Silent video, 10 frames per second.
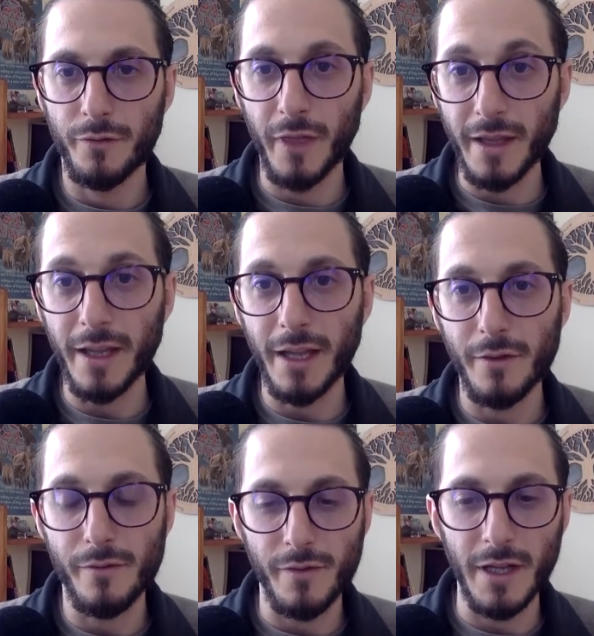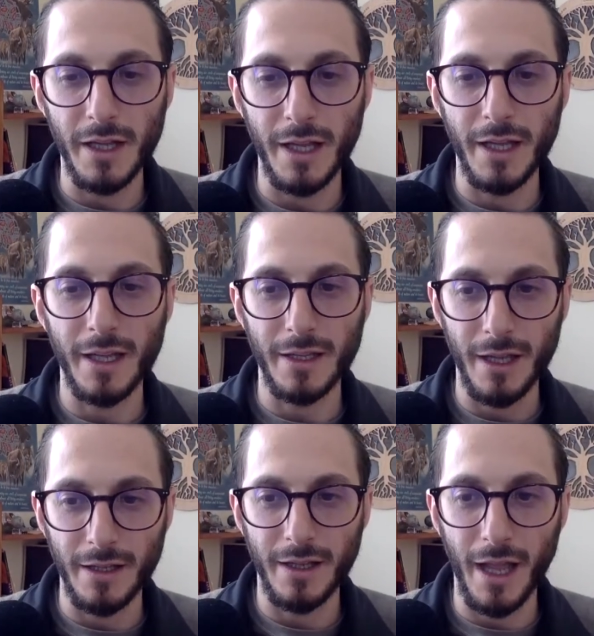thinking, feeling,
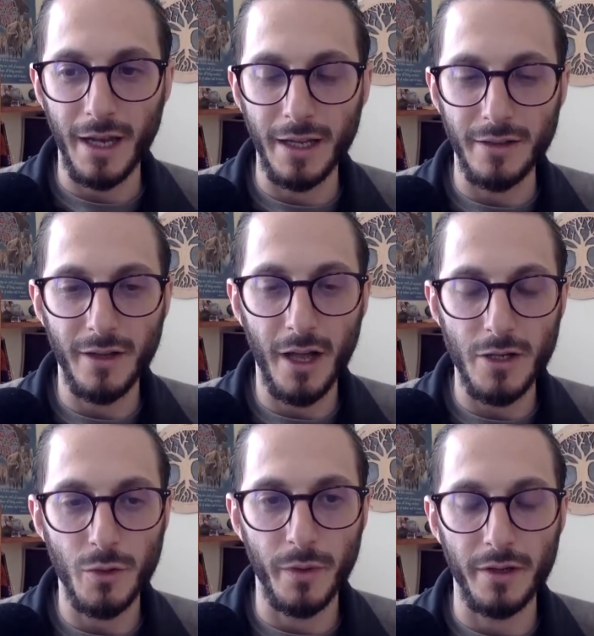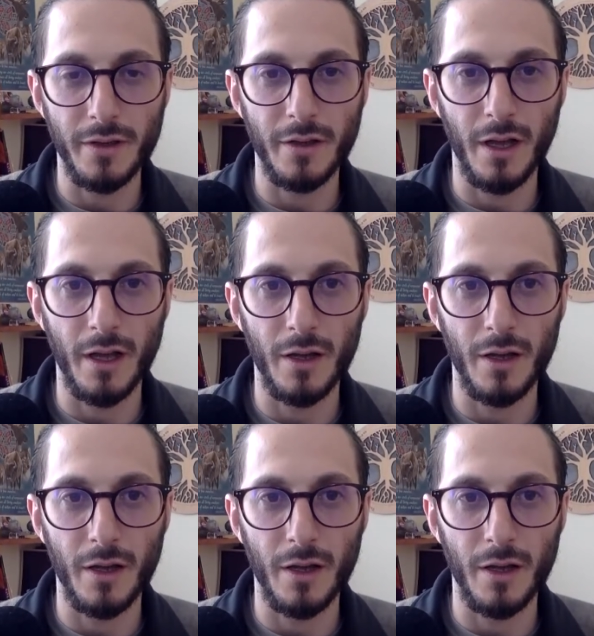and getting in touch with